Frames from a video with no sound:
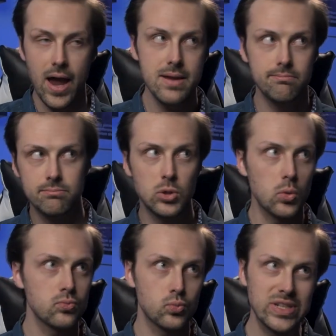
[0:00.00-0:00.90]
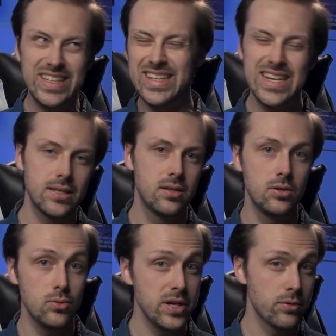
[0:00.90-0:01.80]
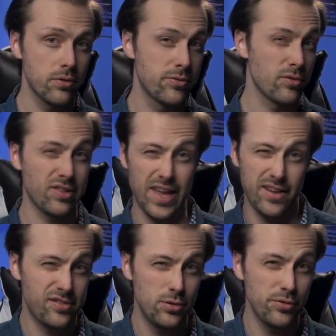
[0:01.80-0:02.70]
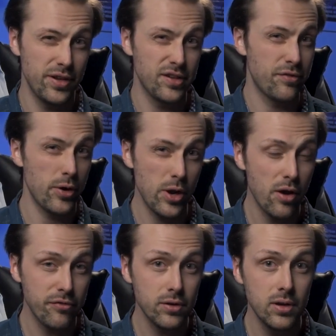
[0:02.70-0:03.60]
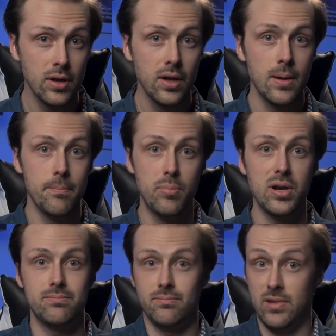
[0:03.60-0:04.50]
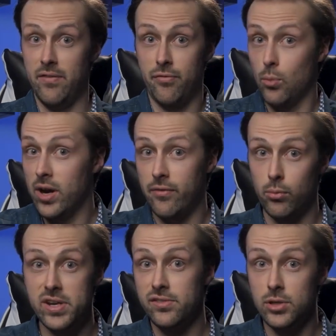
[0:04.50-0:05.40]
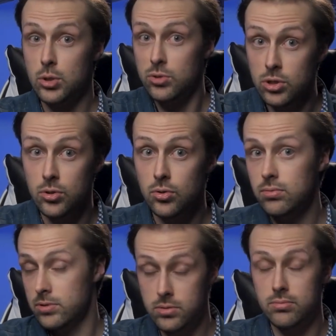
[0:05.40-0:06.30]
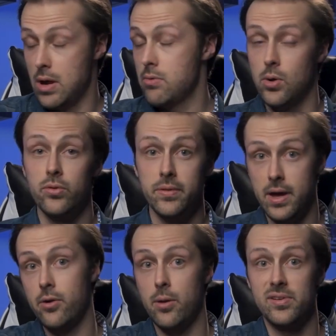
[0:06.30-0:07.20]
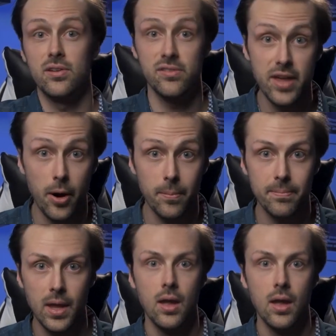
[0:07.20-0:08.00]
I don't really need to do either of those last two things very often, but if for whatever reason you do, you now know that that option is there.